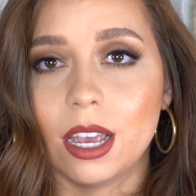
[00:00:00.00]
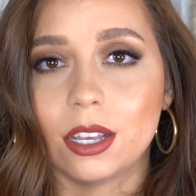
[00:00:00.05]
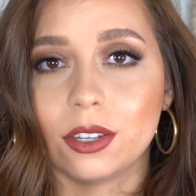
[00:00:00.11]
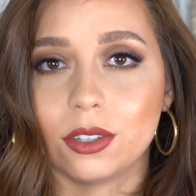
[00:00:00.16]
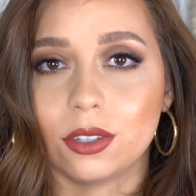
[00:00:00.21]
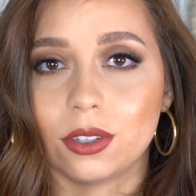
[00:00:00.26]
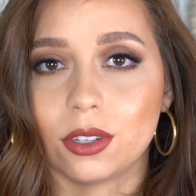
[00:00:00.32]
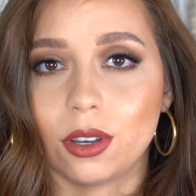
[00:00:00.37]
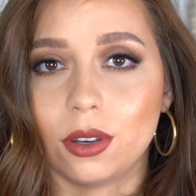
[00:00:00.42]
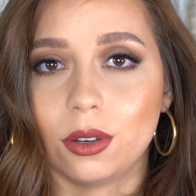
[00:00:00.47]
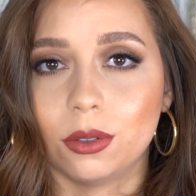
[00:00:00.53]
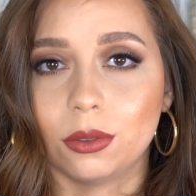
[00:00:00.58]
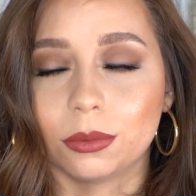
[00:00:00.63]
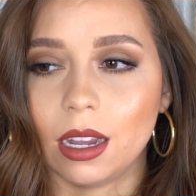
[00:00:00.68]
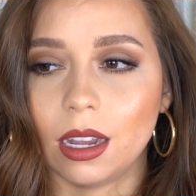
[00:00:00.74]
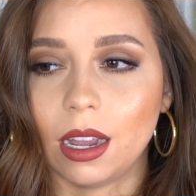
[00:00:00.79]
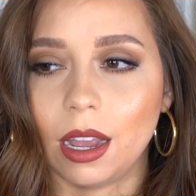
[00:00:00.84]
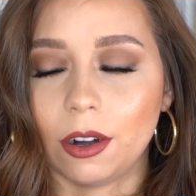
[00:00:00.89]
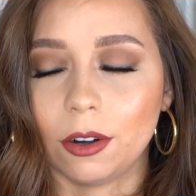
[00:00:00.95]
So
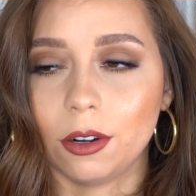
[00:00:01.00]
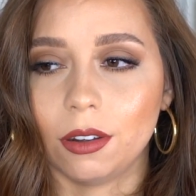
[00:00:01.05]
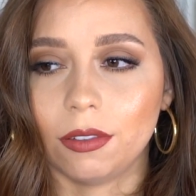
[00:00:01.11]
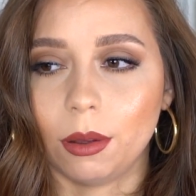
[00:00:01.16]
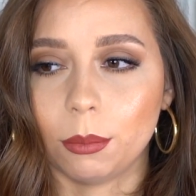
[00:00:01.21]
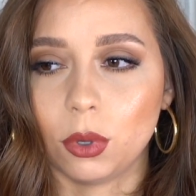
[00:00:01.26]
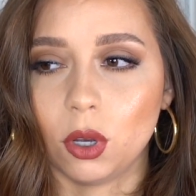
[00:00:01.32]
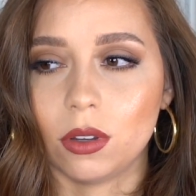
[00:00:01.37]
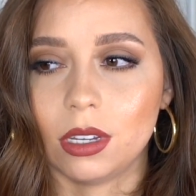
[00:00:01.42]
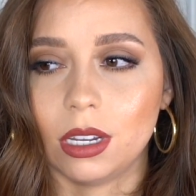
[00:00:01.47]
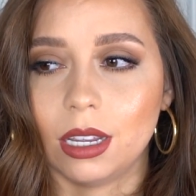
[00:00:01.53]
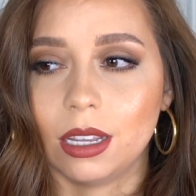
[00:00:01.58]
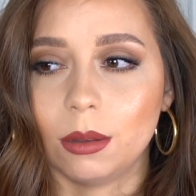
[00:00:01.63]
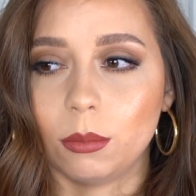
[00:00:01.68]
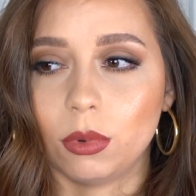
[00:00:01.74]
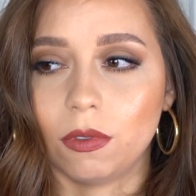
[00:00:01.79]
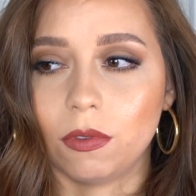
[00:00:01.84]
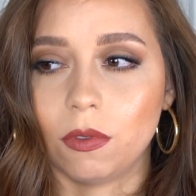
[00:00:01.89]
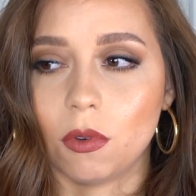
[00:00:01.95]
I don't know if I'm posting
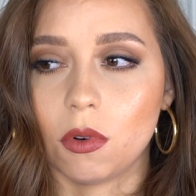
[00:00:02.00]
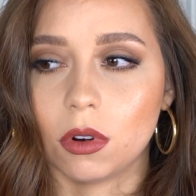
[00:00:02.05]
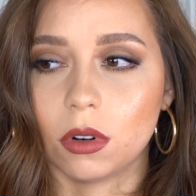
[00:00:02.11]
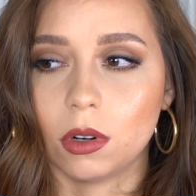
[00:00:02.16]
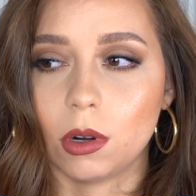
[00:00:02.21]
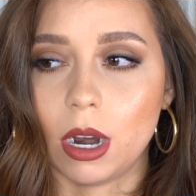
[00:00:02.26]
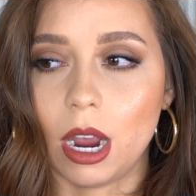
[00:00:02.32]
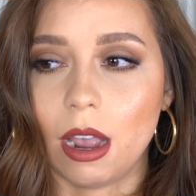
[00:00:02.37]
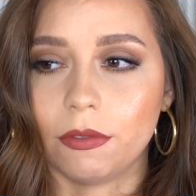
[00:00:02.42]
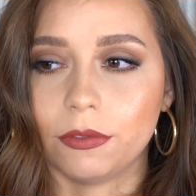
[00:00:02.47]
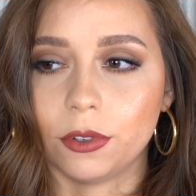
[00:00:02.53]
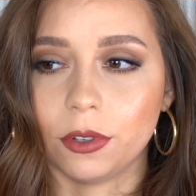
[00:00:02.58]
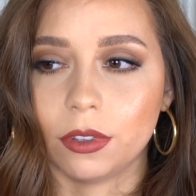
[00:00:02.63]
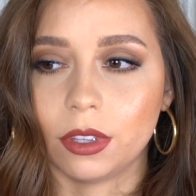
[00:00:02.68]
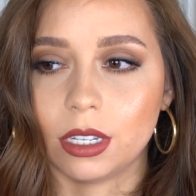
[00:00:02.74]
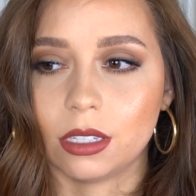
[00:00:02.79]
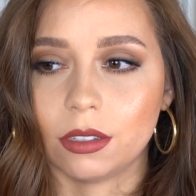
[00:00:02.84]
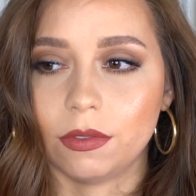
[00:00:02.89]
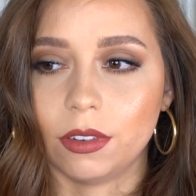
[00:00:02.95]
it before or after
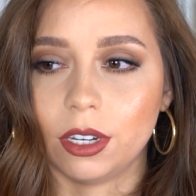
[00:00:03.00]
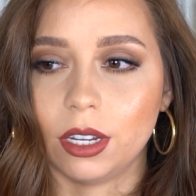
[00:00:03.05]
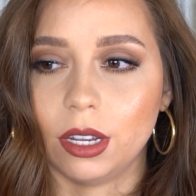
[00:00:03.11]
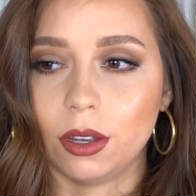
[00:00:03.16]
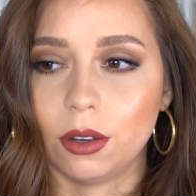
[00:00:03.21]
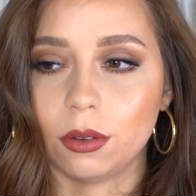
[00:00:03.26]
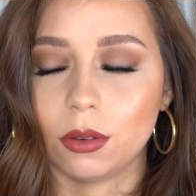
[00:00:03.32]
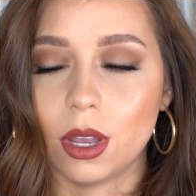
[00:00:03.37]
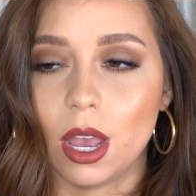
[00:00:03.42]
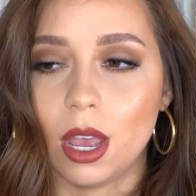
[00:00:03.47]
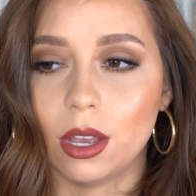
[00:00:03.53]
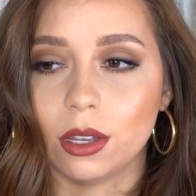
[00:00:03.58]
this video,